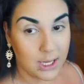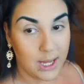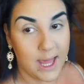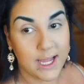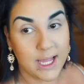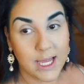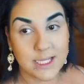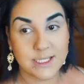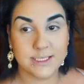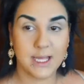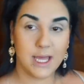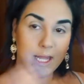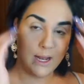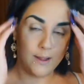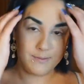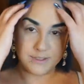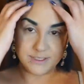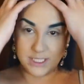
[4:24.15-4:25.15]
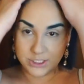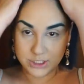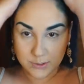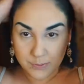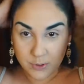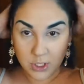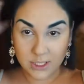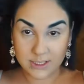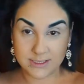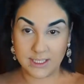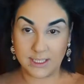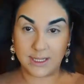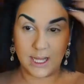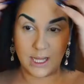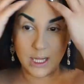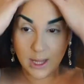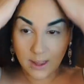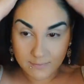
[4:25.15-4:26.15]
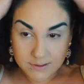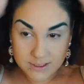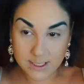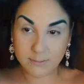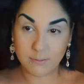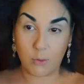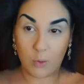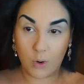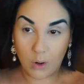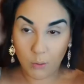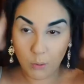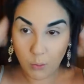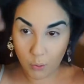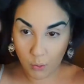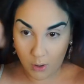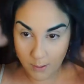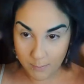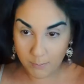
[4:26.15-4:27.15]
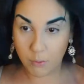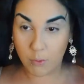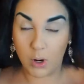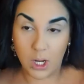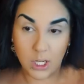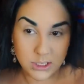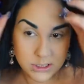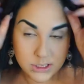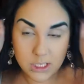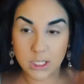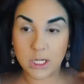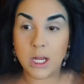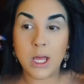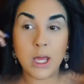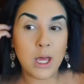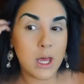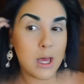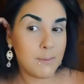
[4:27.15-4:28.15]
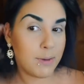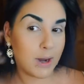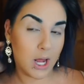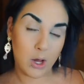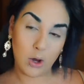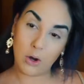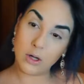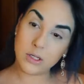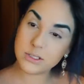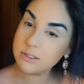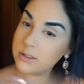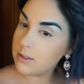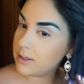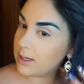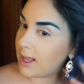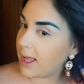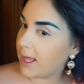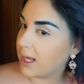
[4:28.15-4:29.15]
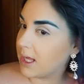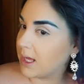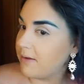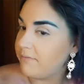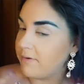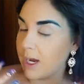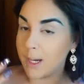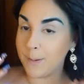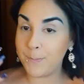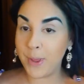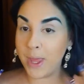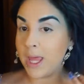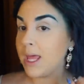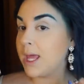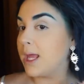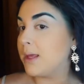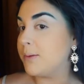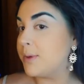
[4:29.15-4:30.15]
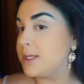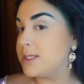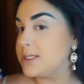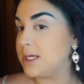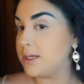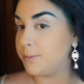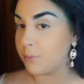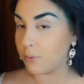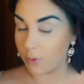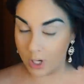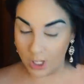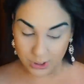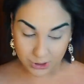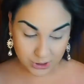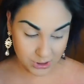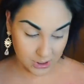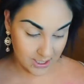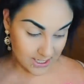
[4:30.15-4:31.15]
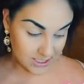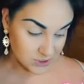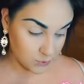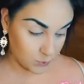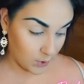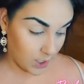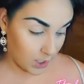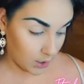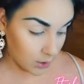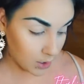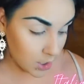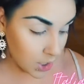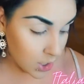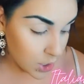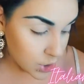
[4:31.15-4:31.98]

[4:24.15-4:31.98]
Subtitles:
Like I said, I'm such a person that loves a more warm bronzer, but I also like a very pigmented bronzer as well.